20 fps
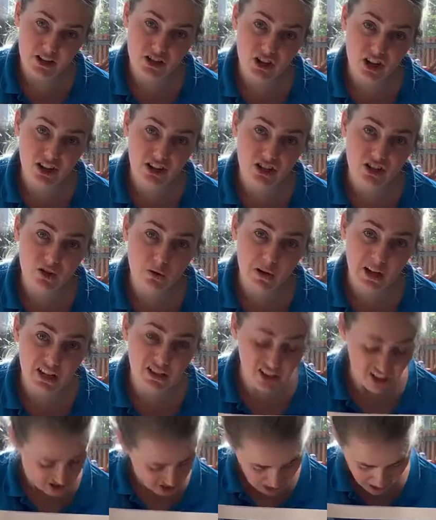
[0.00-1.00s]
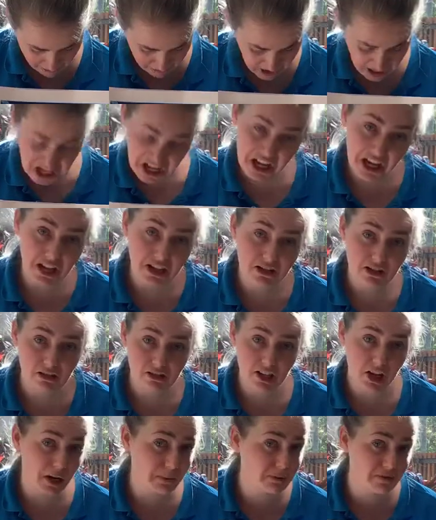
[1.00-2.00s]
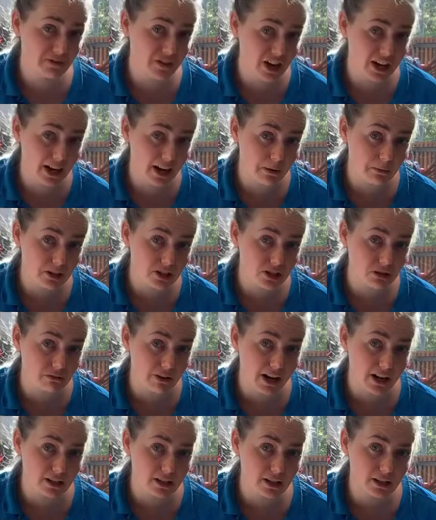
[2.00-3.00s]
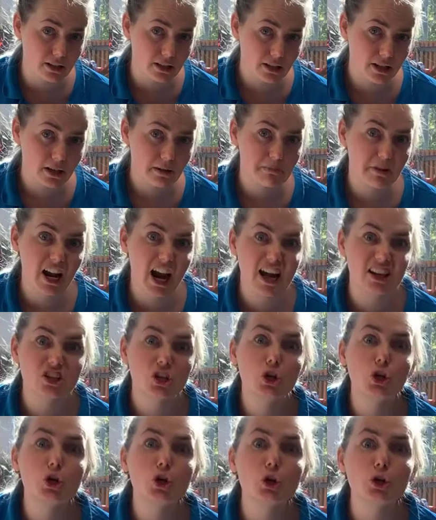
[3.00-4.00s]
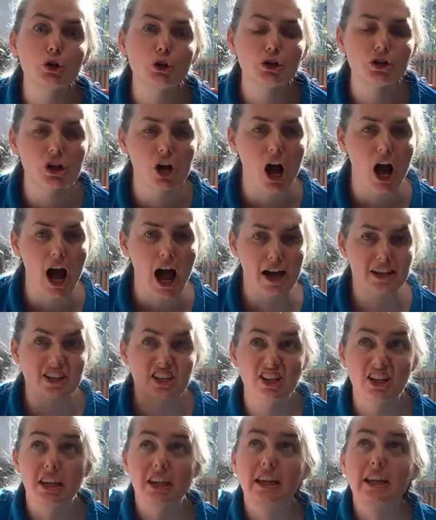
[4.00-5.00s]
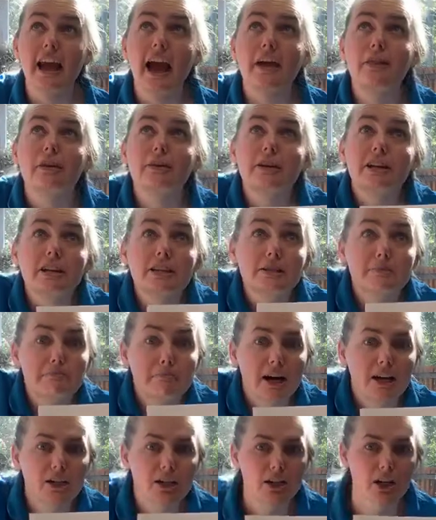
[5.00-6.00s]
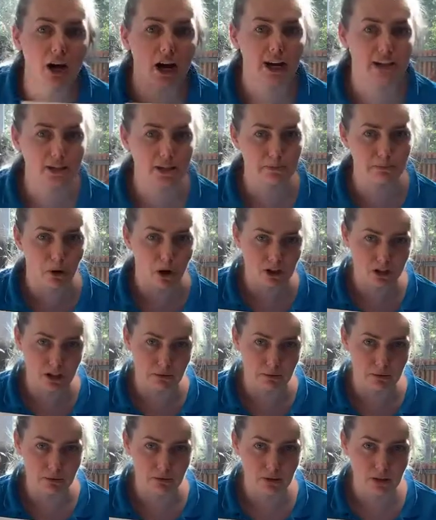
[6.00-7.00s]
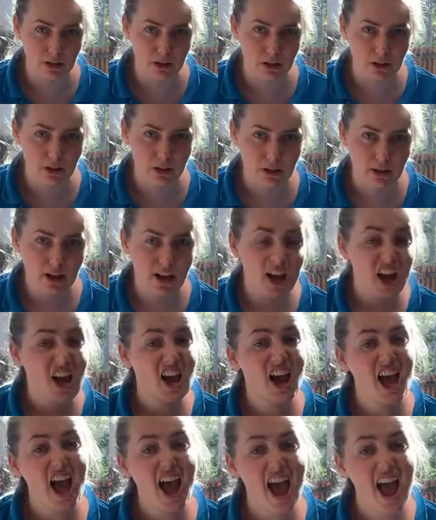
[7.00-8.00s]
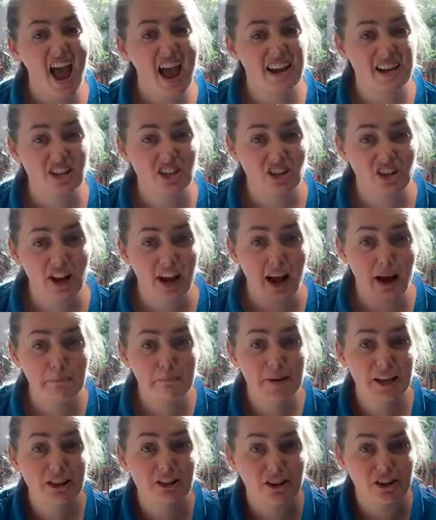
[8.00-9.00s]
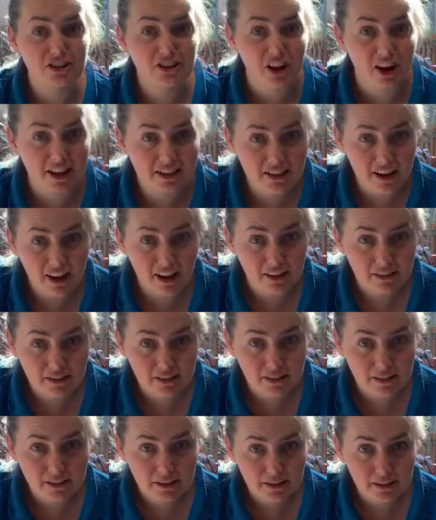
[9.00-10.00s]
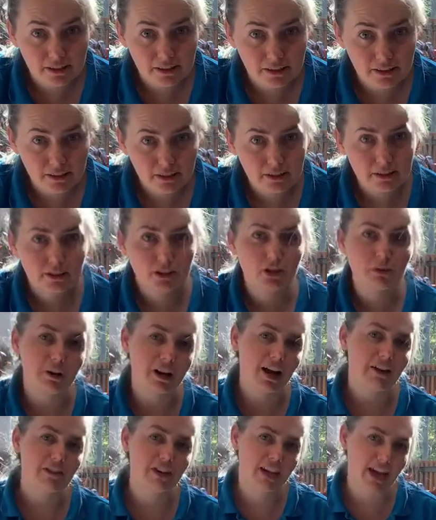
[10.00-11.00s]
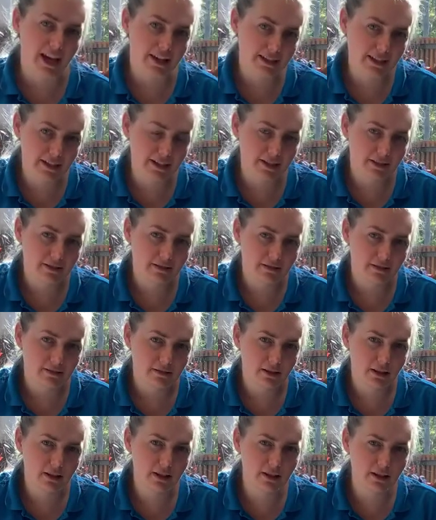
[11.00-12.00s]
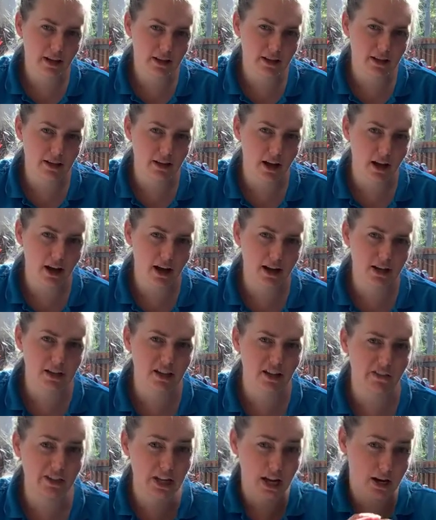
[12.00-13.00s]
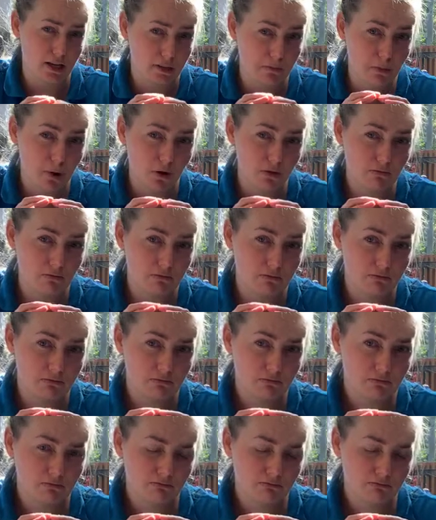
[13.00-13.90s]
giant squid doesn't have any hairs to help it find out what's around it, but it has huge eyes to gather in as much light as possible. And do you know how big those eyes are? Do you want to have a guess? Do you think they're the size of a tennis ball?